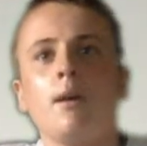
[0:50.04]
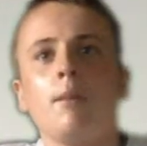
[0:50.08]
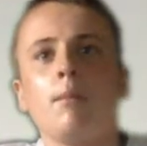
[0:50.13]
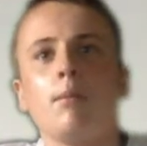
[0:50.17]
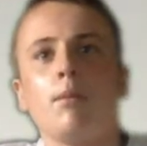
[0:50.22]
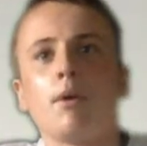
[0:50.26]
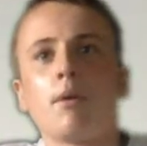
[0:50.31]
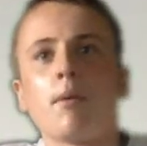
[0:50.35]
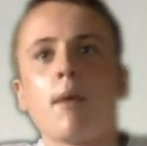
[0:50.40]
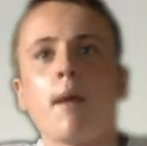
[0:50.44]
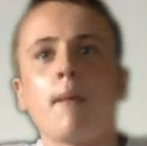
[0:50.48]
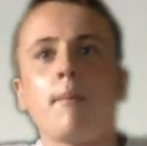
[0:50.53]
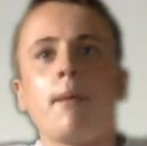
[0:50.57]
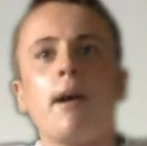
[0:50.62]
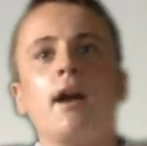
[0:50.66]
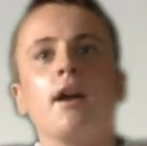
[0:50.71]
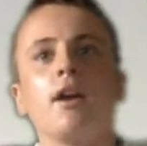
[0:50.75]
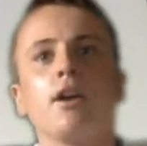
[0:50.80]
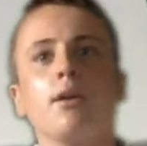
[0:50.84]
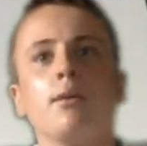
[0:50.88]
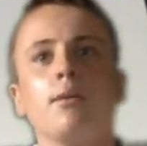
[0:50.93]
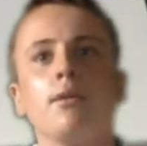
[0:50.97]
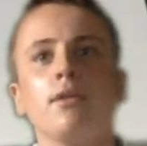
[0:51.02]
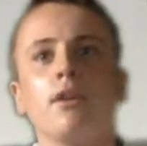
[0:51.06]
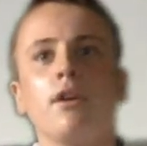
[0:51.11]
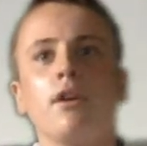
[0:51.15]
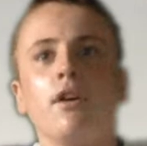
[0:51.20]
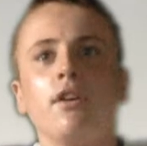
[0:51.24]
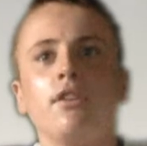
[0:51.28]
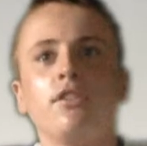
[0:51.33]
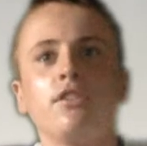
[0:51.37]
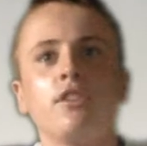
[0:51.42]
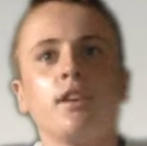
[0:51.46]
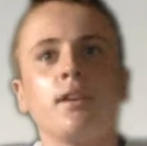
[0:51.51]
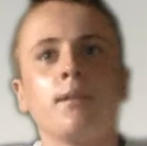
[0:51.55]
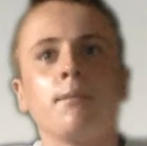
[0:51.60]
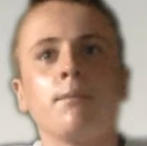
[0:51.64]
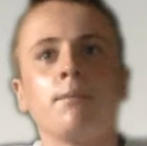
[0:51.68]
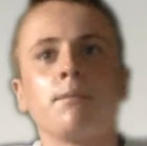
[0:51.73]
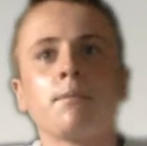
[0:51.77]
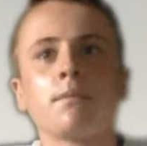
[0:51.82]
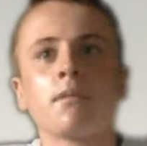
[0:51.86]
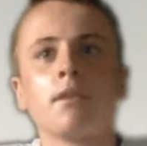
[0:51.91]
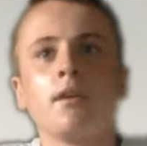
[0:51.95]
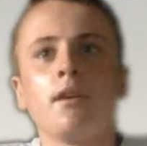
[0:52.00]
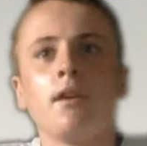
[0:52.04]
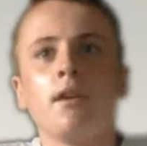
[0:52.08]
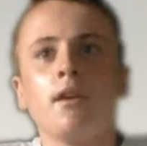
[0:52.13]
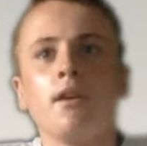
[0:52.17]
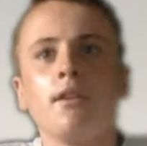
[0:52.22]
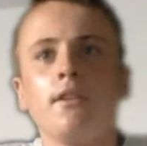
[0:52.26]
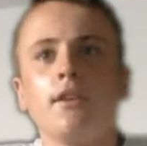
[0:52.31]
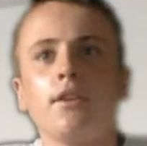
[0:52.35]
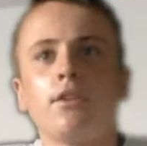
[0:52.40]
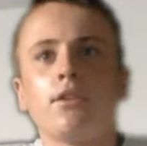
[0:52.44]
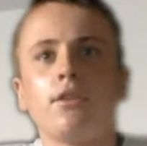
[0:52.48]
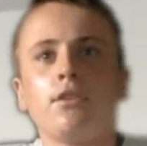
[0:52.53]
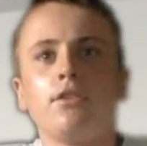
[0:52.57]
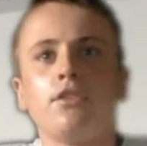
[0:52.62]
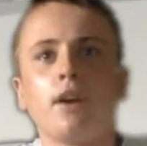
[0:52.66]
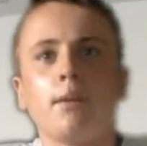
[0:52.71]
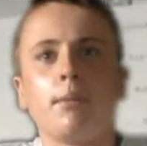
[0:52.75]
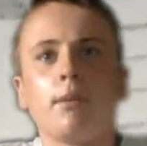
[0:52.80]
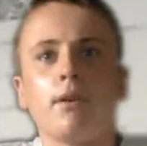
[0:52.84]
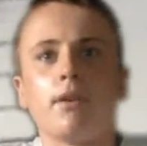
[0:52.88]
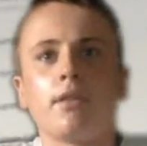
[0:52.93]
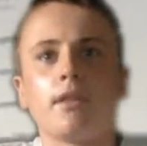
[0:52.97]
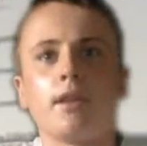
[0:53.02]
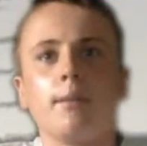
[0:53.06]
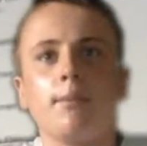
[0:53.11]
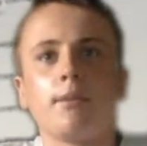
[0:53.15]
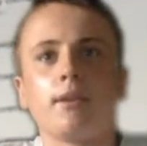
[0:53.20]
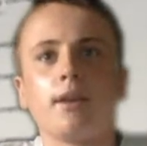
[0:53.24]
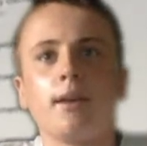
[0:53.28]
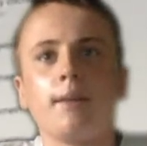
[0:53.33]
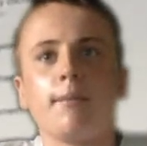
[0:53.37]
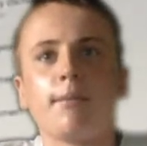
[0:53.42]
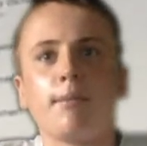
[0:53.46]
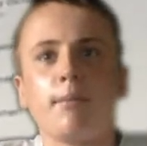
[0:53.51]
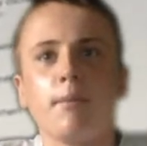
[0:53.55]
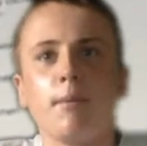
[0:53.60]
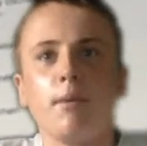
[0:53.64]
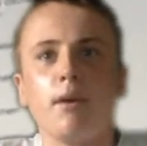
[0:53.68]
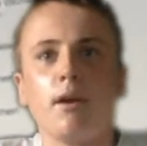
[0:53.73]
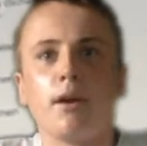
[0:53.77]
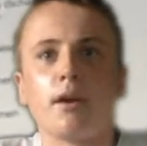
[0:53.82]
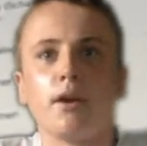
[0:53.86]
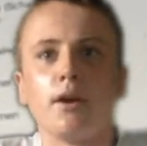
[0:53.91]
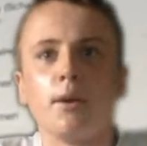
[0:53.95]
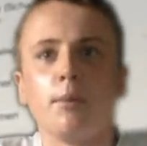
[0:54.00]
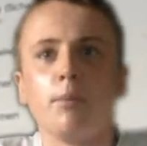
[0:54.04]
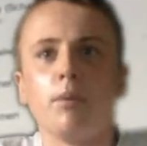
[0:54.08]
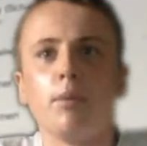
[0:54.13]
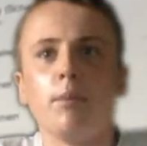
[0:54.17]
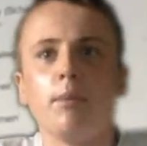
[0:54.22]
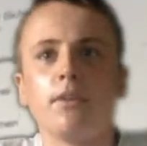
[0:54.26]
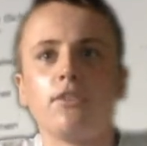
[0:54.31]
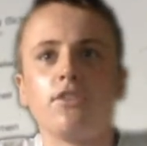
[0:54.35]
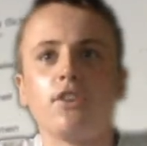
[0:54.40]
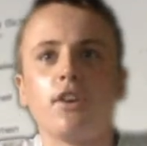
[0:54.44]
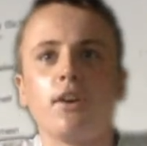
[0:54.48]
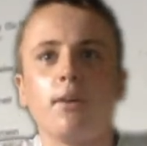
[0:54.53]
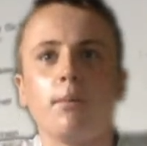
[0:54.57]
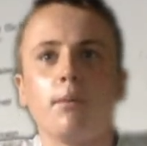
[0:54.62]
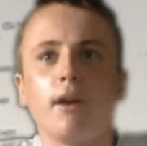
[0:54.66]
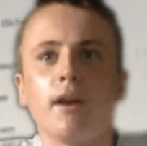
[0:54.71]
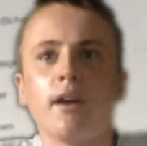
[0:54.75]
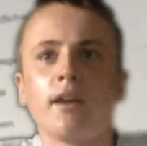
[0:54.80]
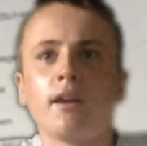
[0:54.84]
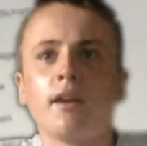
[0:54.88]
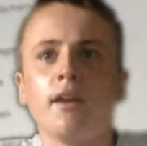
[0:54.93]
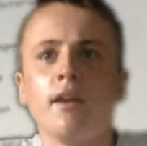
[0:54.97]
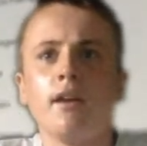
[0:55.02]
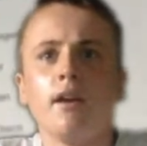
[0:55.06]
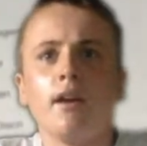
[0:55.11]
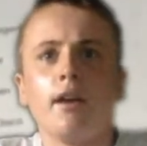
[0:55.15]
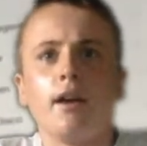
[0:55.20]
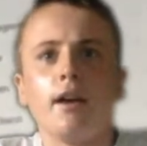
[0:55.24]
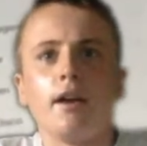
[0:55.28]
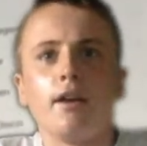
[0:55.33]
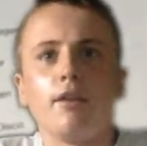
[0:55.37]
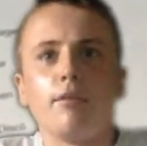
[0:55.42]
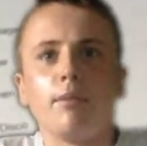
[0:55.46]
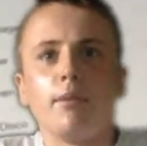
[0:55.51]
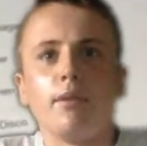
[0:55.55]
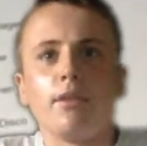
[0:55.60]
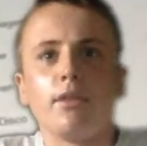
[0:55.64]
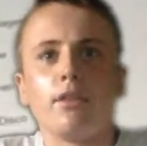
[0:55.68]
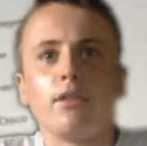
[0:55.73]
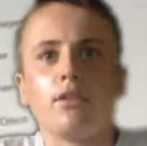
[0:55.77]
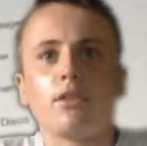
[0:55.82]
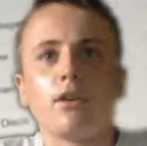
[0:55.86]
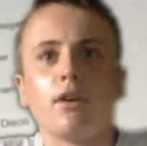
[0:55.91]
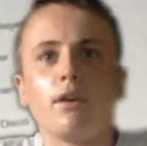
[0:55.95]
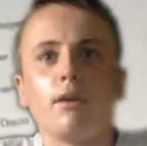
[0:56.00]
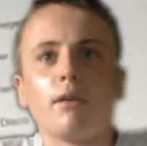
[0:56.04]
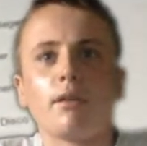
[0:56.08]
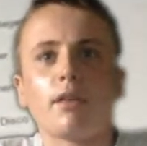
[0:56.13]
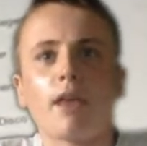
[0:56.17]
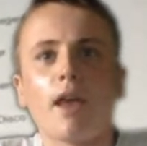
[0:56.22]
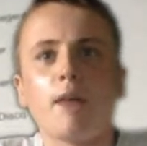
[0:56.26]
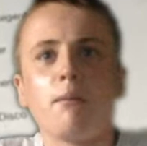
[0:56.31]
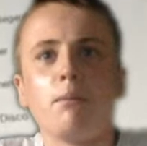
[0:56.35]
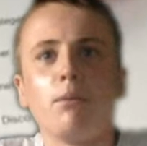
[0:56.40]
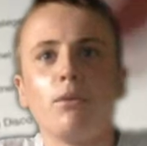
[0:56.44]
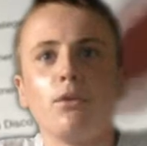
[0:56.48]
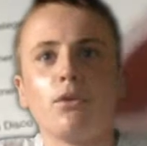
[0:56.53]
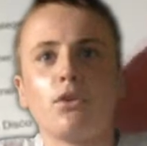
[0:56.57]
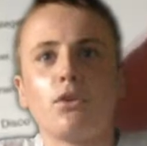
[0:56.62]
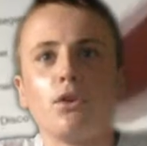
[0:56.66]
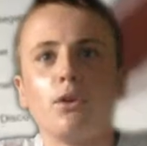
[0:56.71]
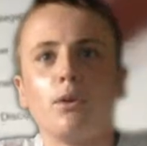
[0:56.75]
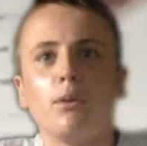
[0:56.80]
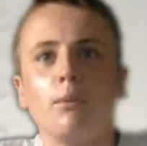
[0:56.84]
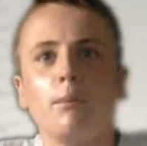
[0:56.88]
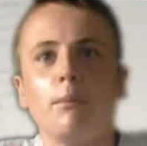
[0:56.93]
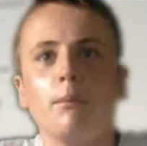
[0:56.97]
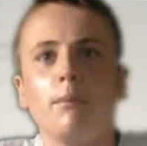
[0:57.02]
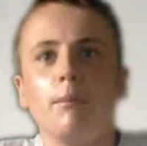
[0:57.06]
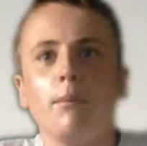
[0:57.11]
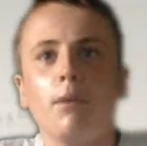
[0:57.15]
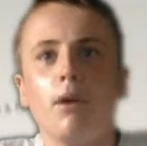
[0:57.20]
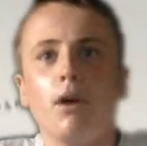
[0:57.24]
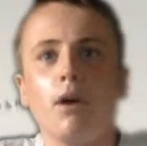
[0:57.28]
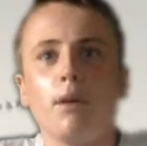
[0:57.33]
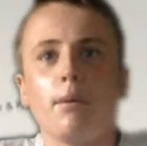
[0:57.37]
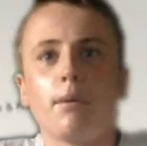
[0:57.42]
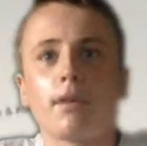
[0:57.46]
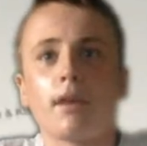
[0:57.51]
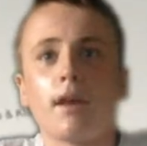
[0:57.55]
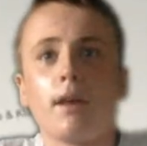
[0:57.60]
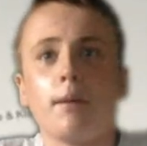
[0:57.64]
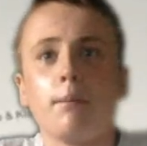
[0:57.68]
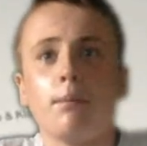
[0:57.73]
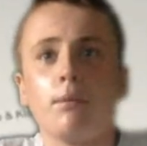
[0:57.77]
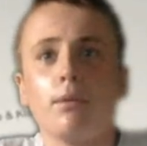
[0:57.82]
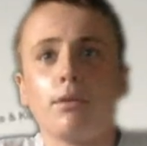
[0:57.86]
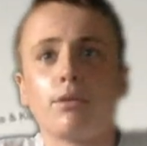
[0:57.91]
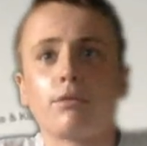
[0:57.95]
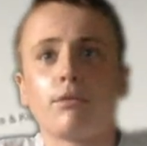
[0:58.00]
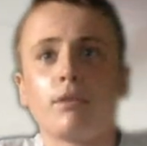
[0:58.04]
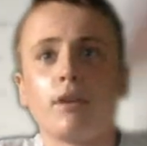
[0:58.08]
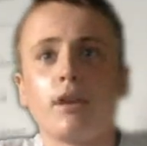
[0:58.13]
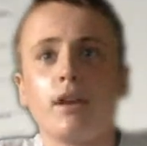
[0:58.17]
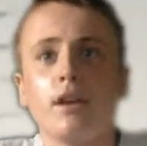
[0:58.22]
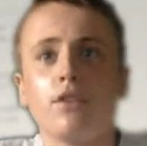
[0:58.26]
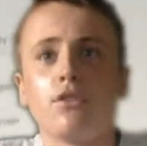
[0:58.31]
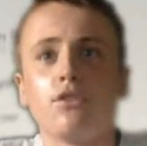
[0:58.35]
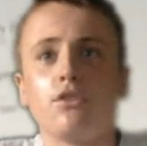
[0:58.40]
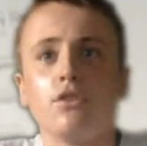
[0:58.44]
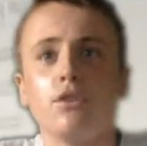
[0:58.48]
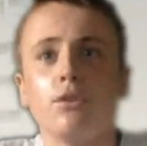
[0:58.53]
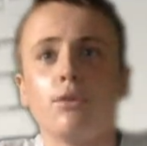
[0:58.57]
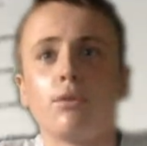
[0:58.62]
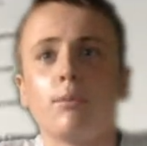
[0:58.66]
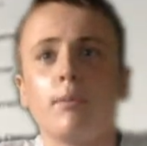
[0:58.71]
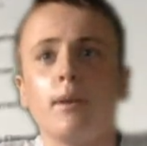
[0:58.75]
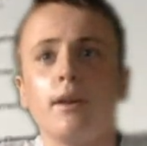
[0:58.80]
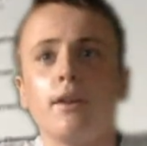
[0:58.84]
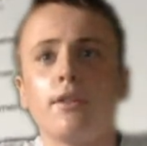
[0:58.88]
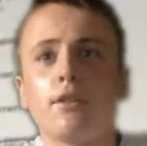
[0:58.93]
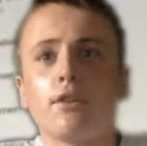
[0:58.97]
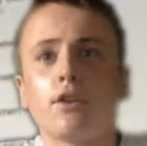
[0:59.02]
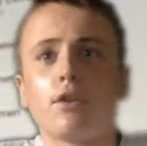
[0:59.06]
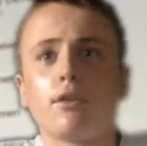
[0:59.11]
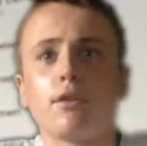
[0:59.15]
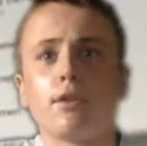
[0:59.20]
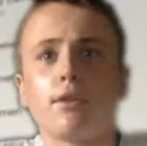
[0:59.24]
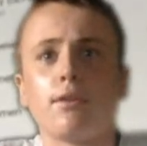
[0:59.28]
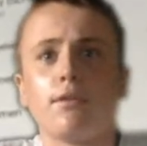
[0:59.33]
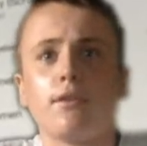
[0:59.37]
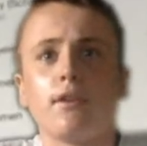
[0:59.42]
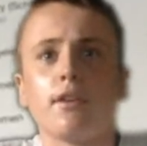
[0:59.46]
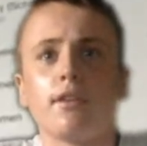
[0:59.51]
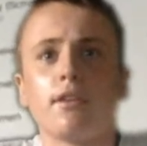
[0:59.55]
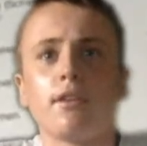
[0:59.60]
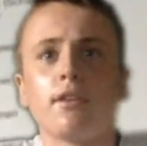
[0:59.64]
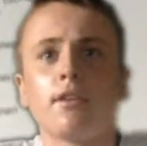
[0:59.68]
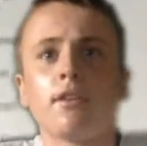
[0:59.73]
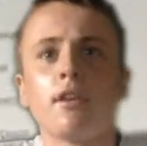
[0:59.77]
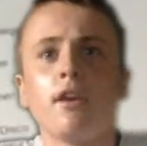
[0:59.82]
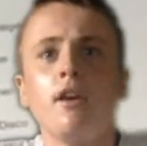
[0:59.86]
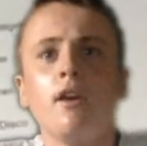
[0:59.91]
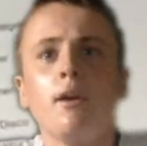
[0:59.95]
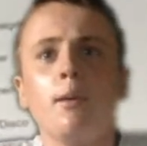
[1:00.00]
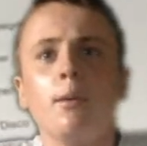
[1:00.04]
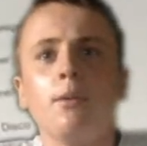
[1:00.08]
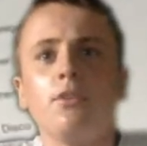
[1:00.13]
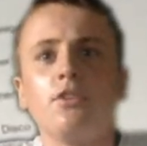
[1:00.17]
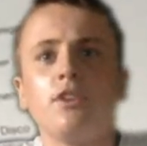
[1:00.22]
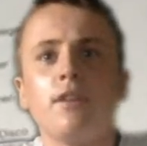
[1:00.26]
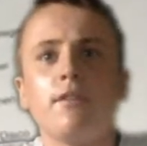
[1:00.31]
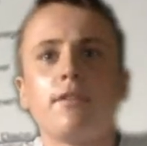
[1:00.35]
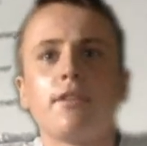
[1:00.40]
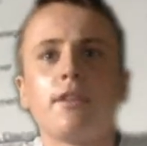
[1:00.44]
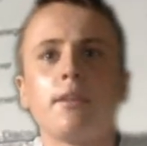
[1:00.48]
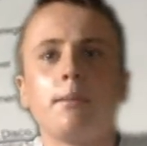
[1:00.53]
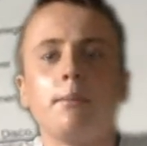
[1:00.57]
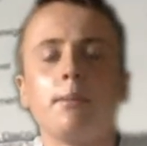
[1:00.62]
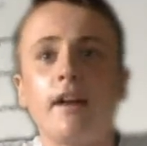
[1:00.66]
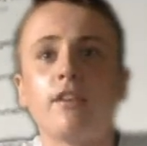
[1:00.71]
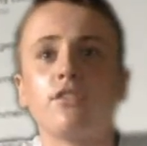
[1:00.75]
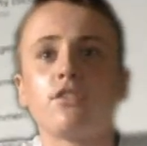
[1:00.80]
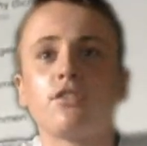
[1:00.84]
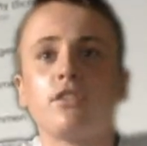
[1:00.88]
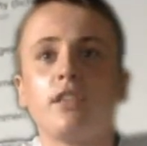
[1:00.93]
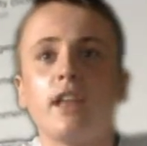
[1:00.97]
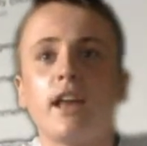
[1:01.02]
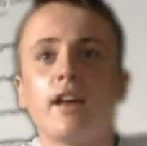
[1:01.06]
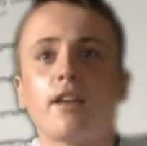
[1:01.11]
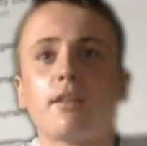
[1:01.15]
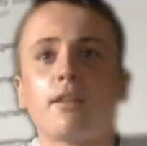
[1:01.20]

But what about Pangu and TaiG? These two jailbreak teams claim to be working on a public jailbreak, and have been since iOS 8.2, but iOS 8.3 introduced many security fixes which inevitably patched the